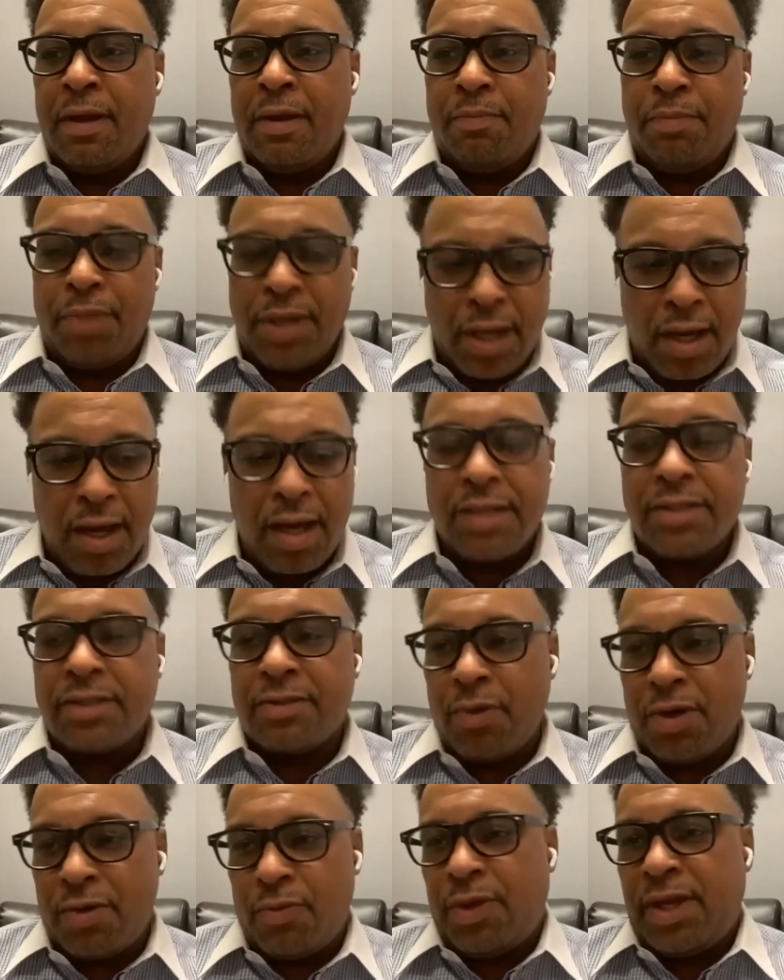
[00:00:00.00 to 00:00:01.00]
Because
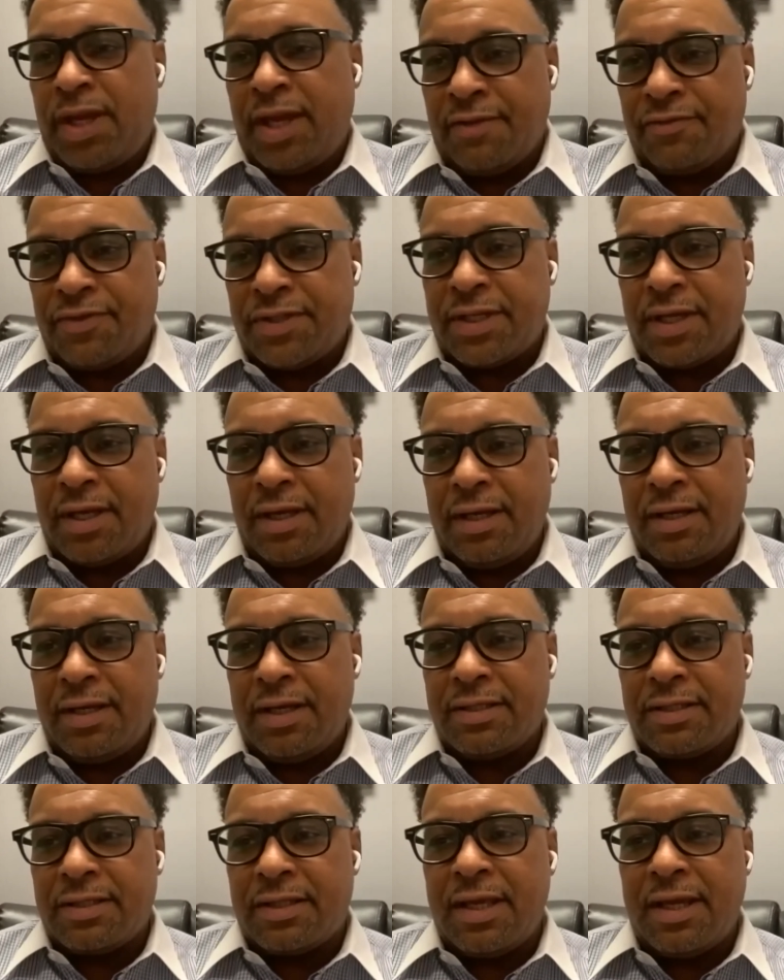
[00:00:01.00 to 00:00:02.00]
what we have seen
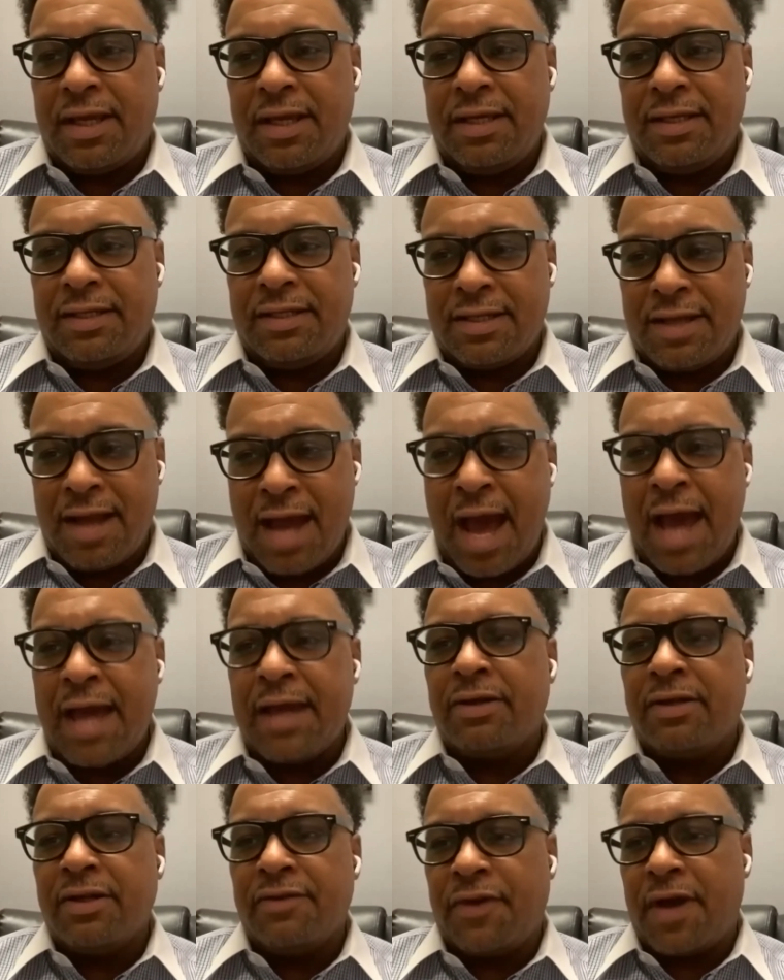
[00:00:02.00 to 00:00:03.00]
is the
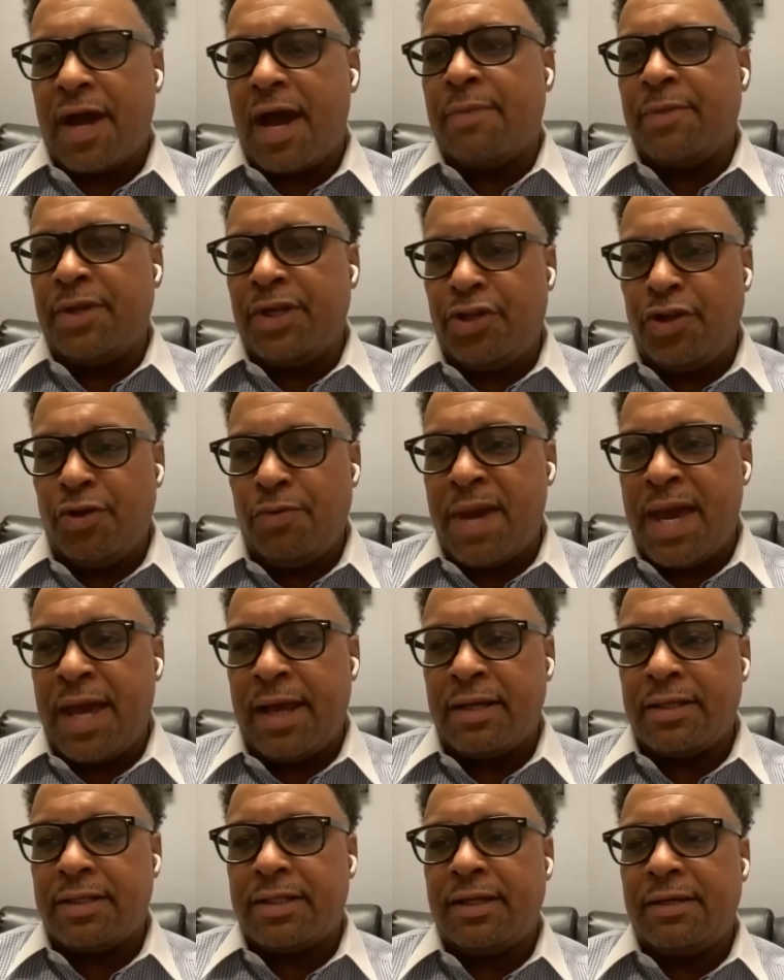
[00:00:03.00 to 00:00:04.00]
denial of common
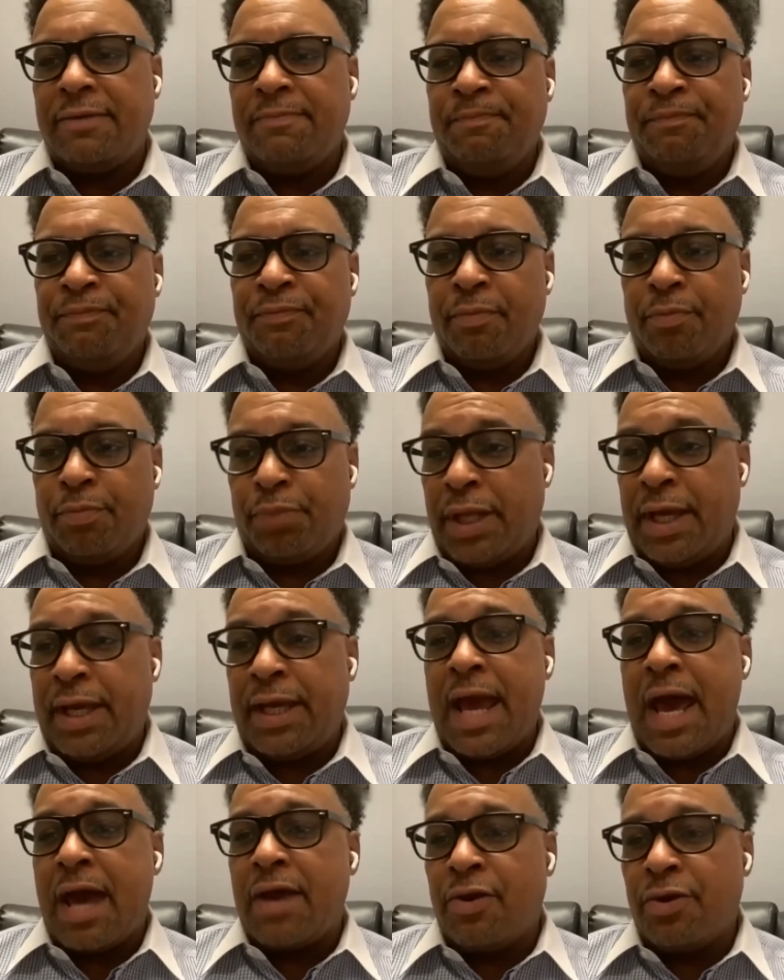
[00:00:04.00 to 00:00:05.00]
humanity played
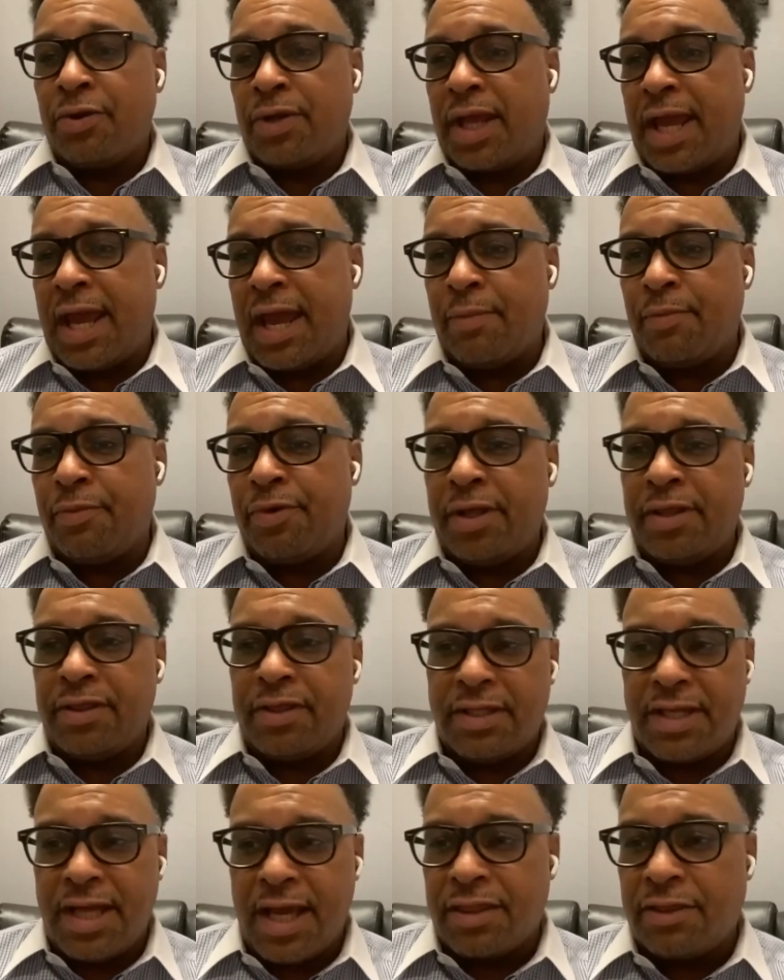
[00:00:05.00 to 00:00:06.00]
out on camera in
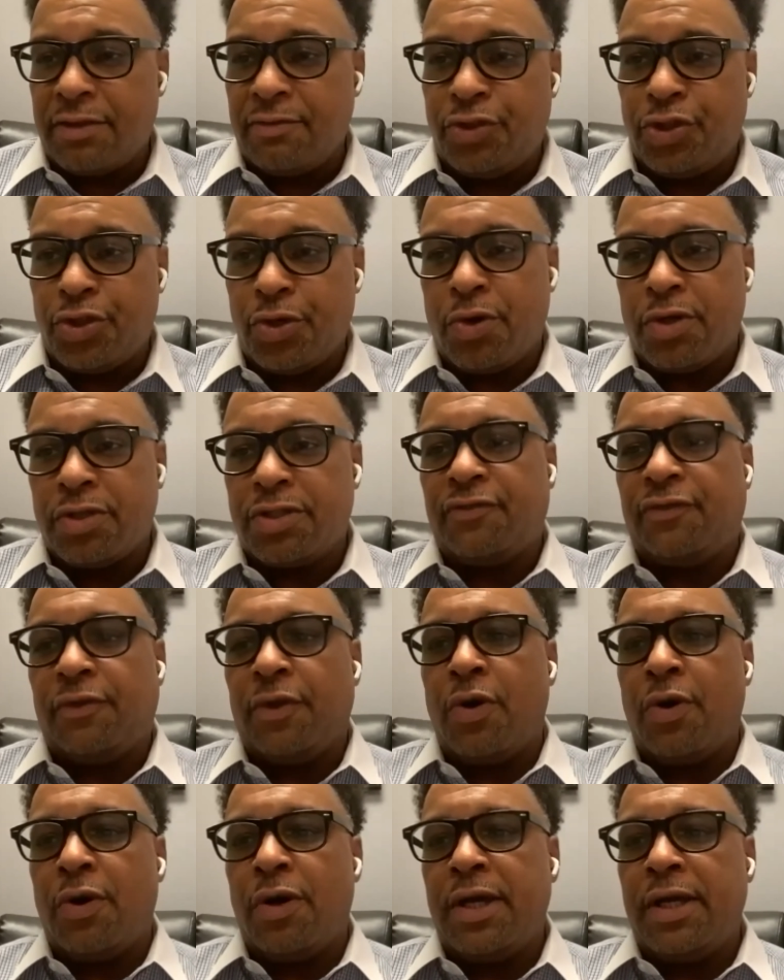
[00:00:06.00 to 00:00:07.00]
the death of George
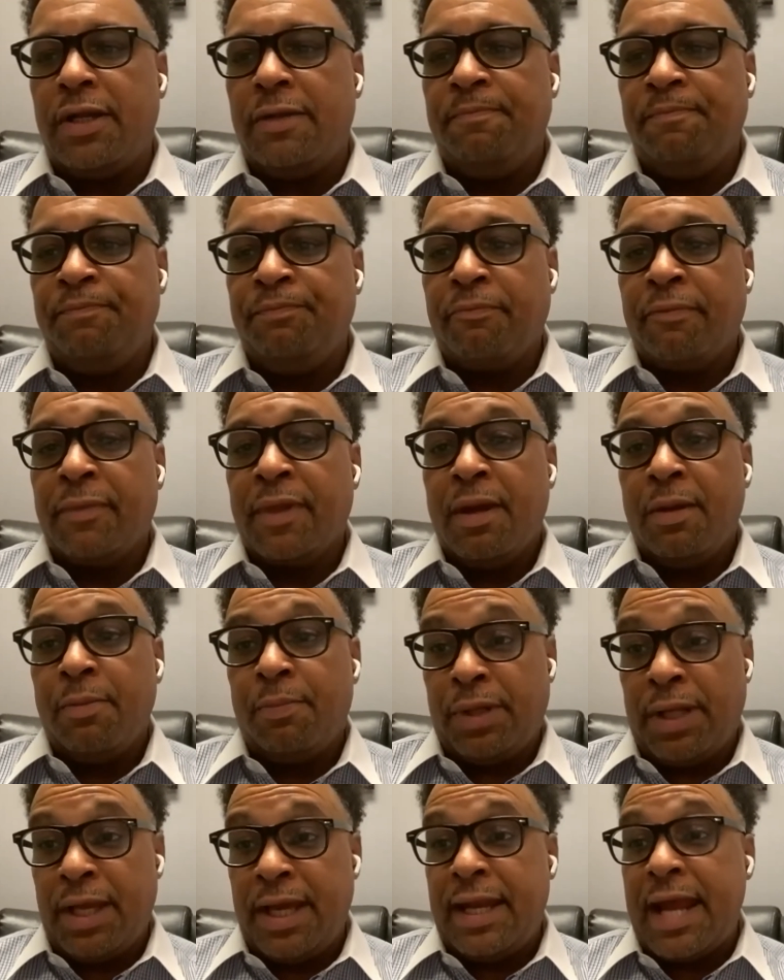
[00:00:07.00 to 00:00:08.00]
Floyd,
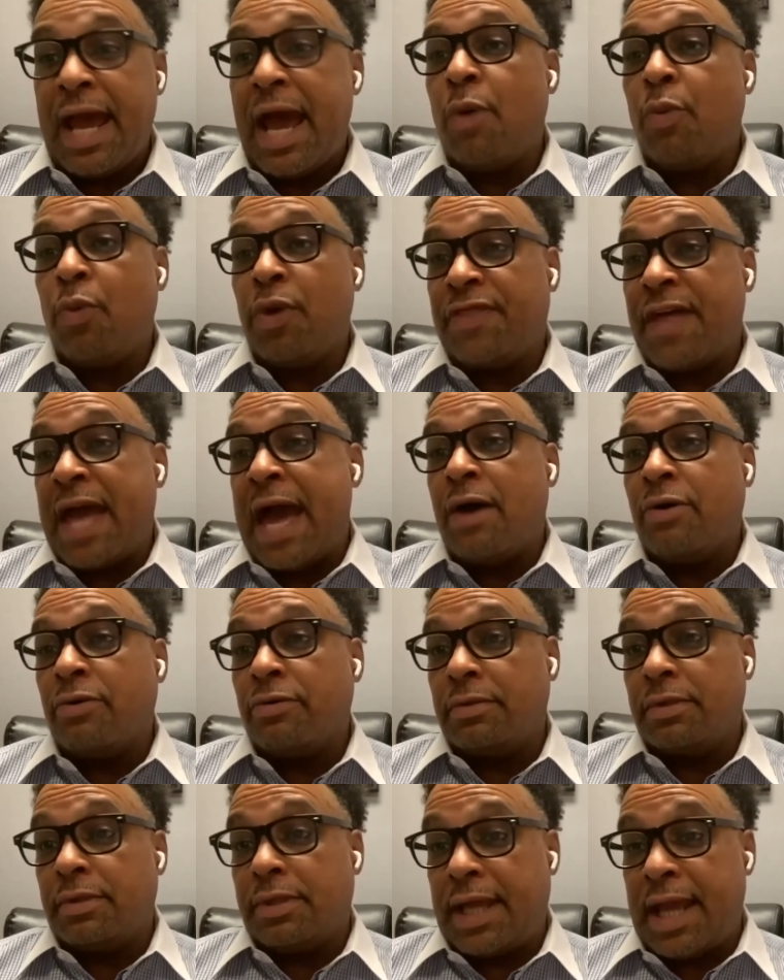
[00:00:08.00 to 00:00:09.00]
played out without
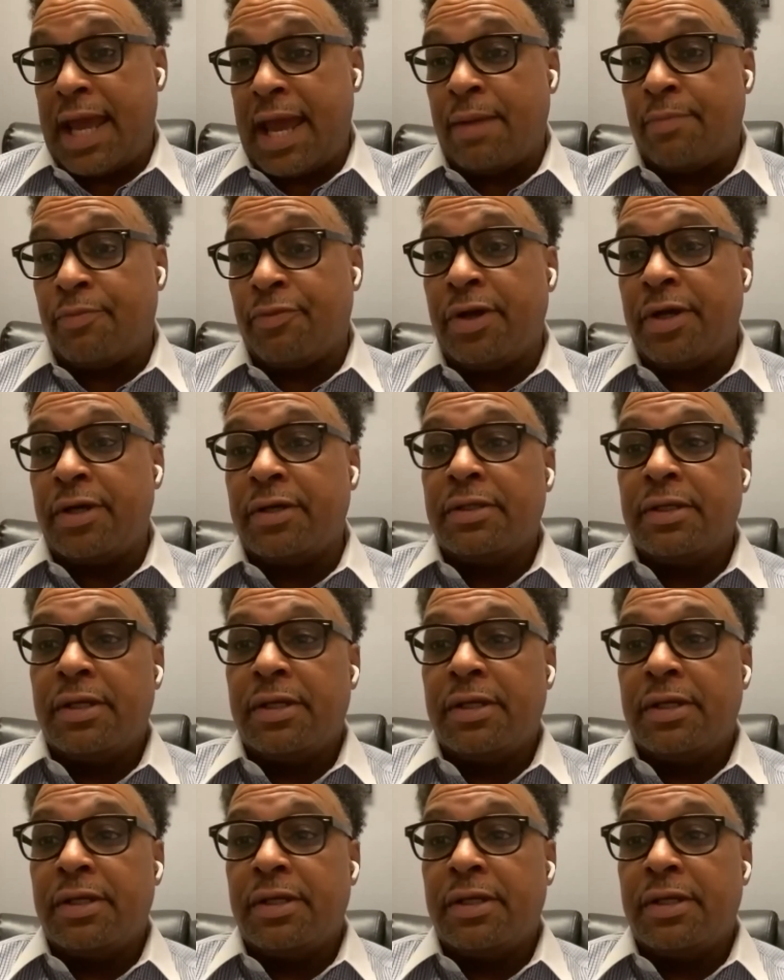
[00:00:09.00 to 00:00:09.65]
camera